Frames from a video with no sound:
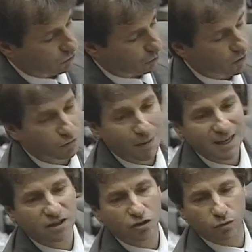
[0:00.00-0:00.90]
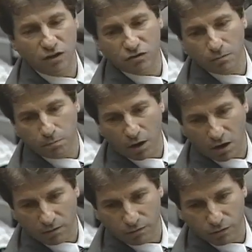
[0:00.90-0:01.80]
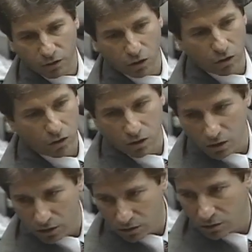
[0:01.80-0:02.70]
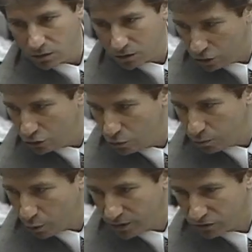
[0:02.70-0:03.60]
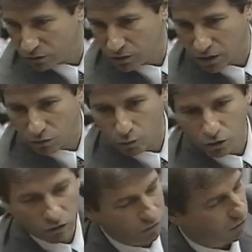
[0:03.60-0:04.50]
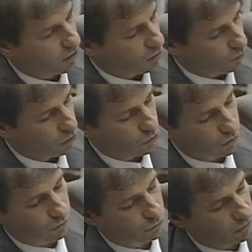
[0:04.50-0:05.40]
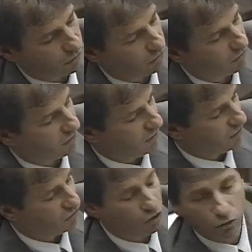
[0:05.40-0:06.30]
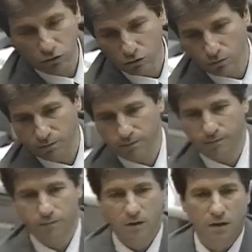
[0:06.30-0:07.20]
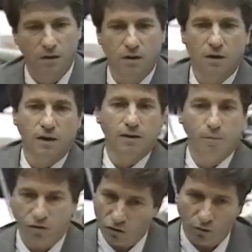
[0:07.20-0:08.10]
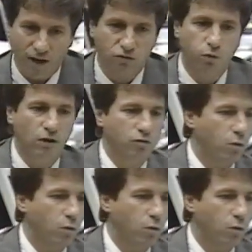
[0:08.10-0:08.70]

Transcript: always many degrees above the dew point. So in other words, when you look through this, you'll see there's no dew. But the grass was